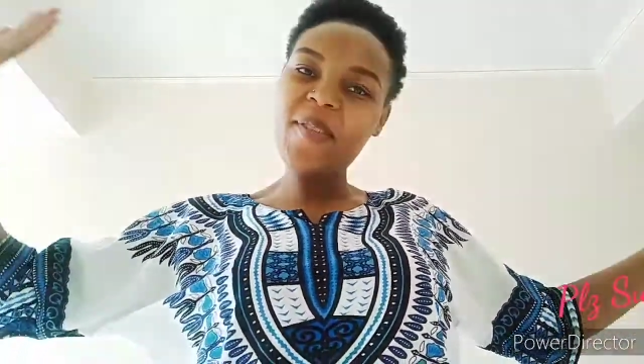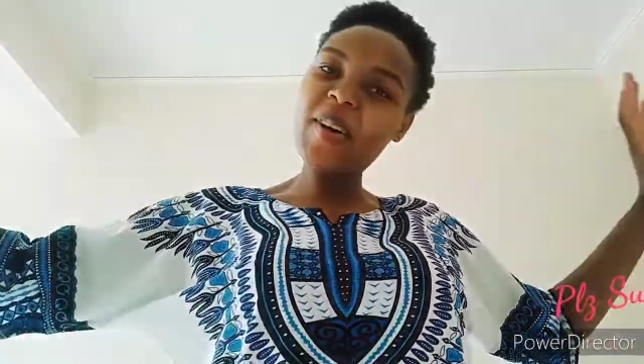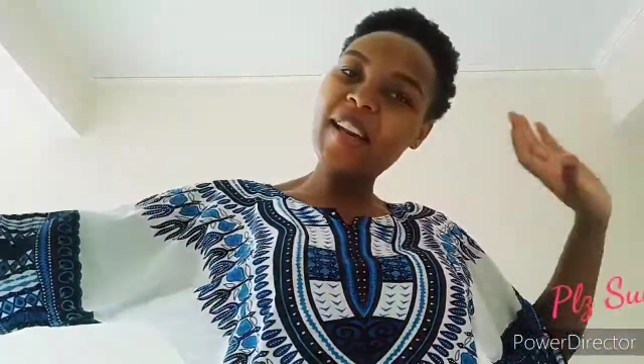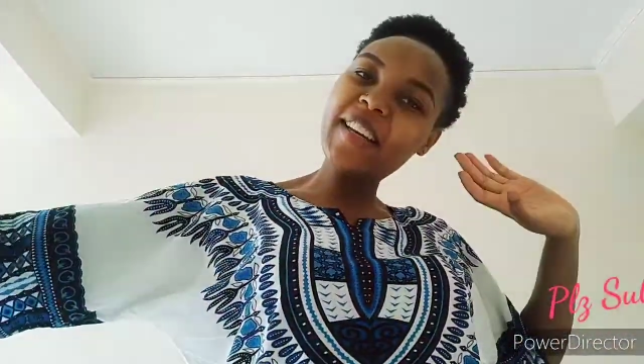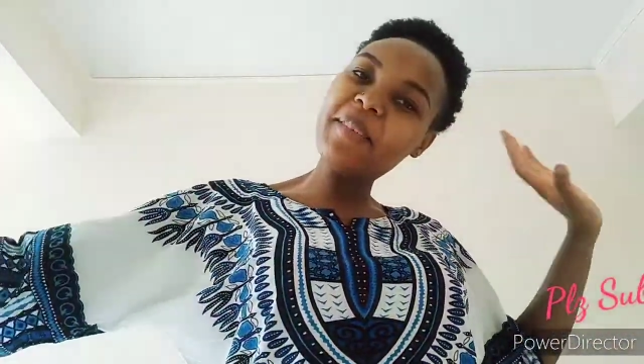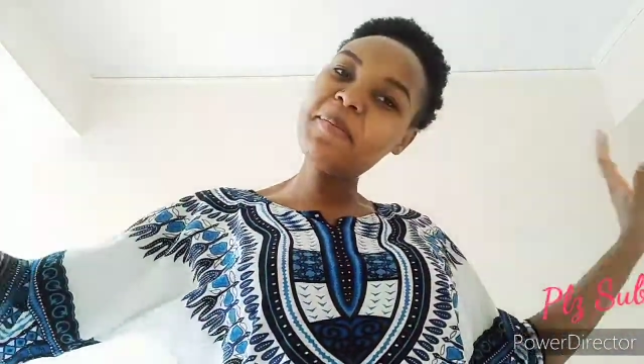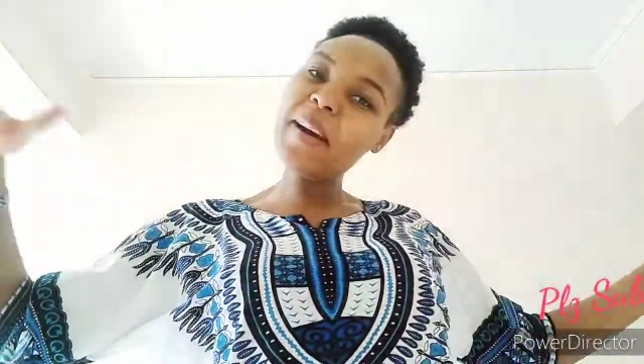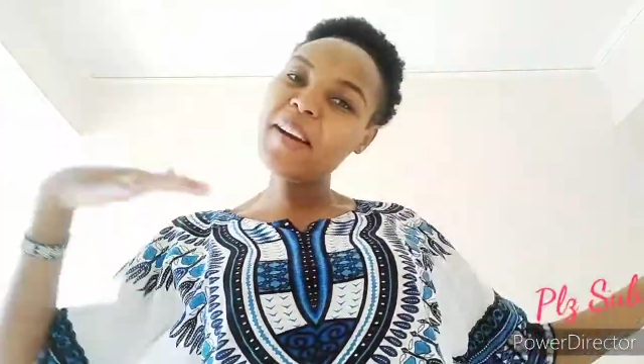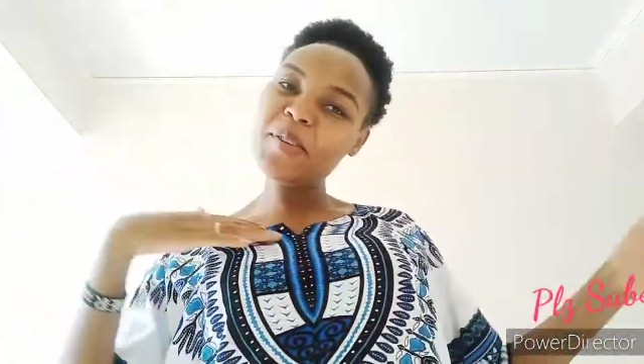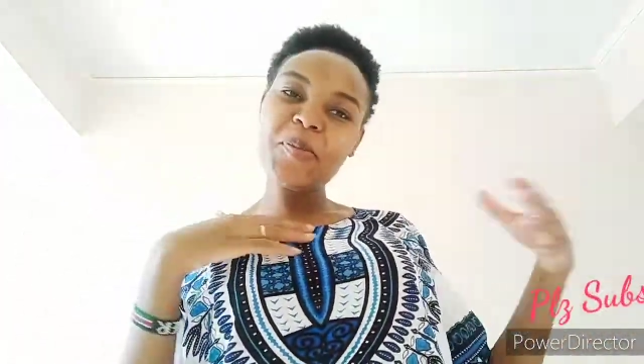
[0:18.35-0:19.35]
Welcome
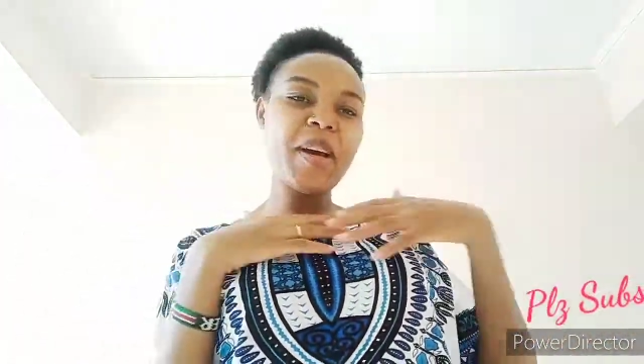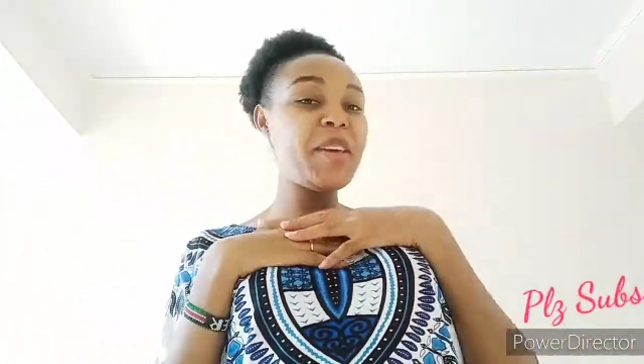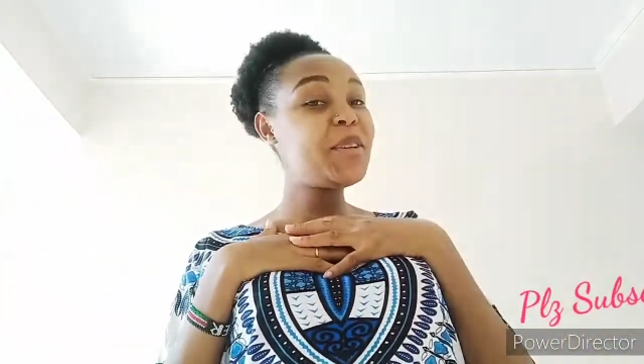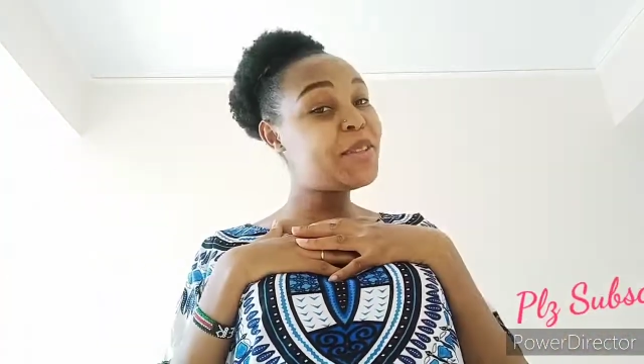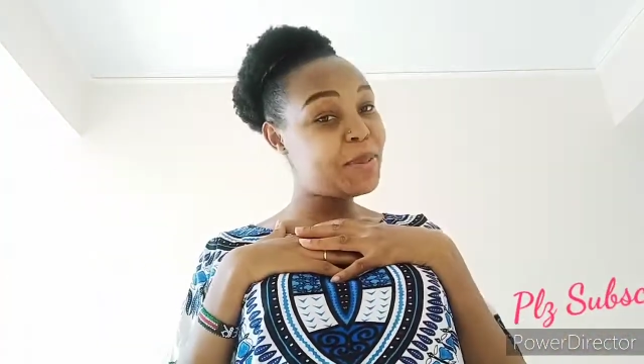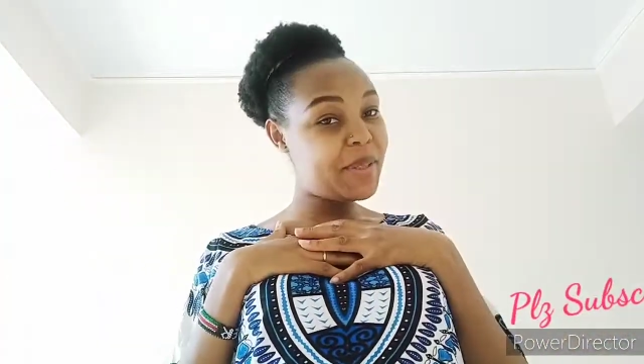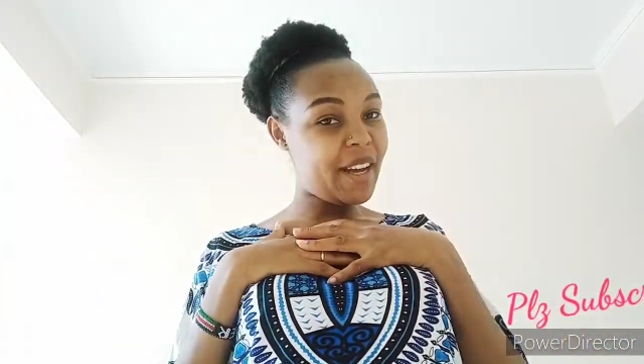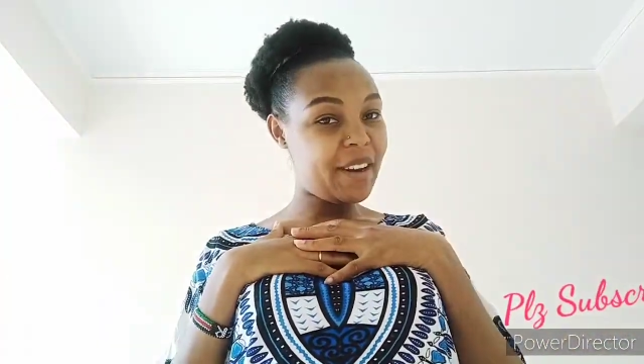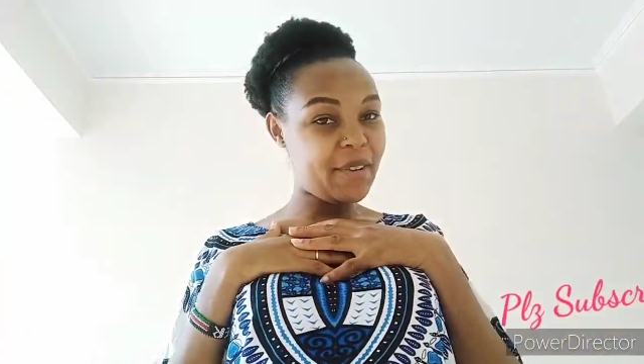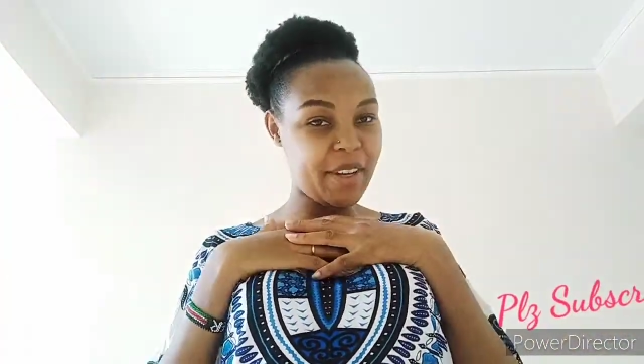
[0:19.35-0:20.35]
back to my YouTube channel.